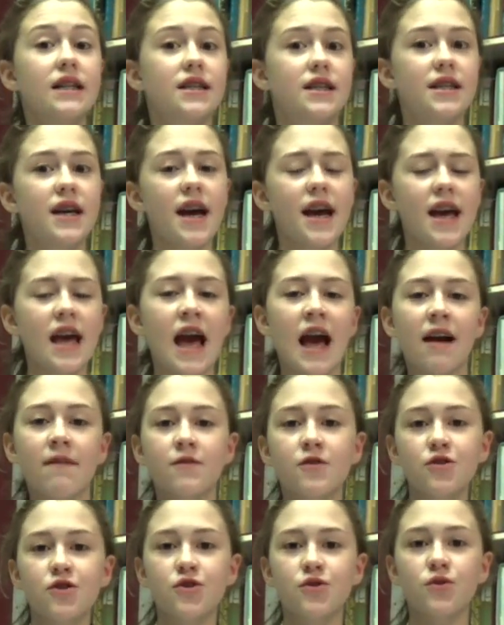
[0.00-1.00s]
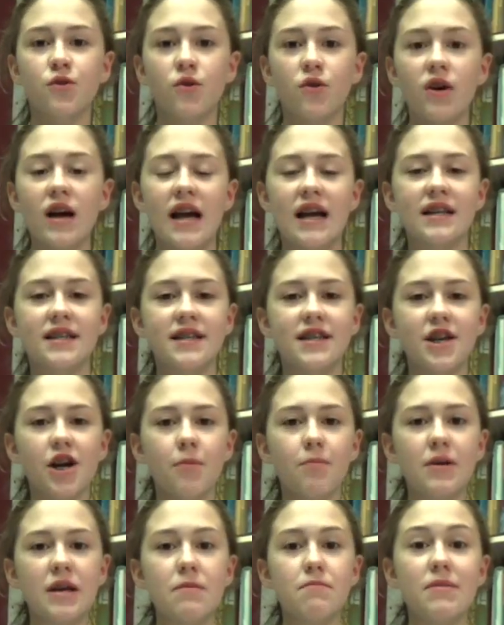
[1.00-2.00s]
Today, after school,
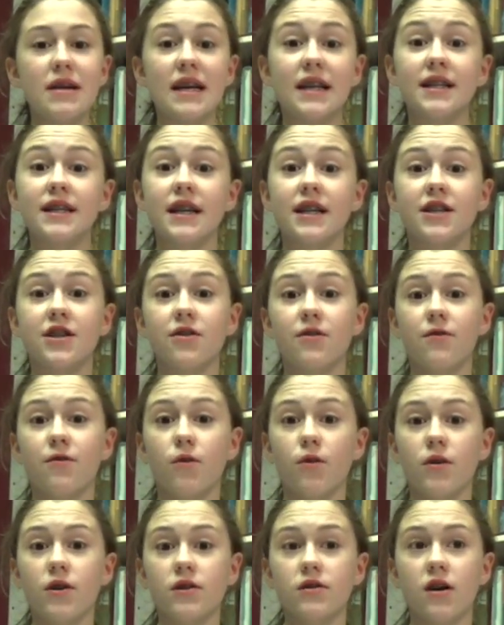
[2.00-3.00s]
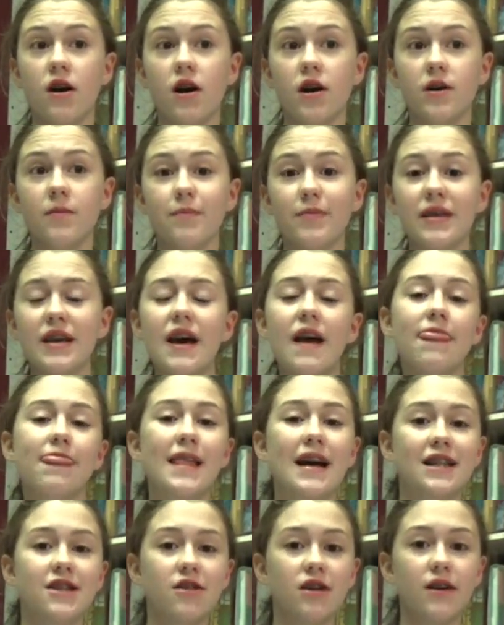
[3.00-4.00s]
STLP meets until 4 o'clock.
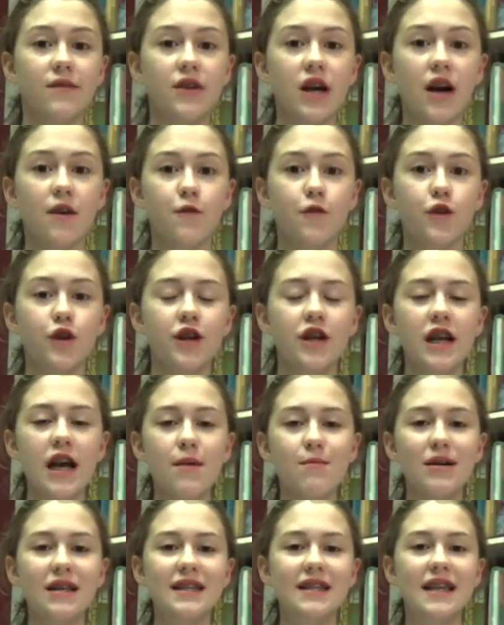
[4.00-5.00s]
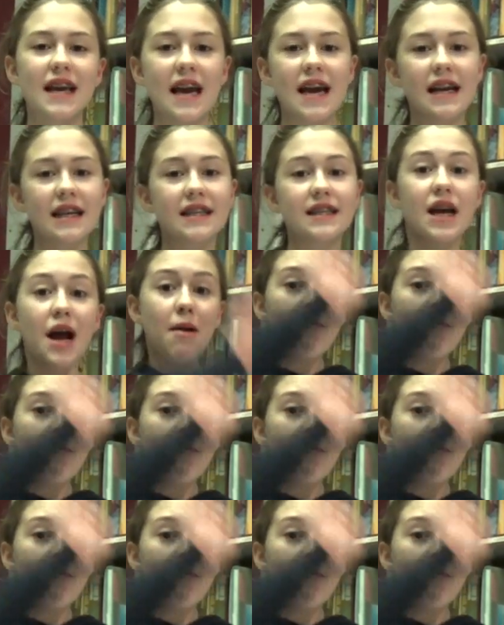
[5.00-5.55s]
That's all I've got for you today, Mustangs.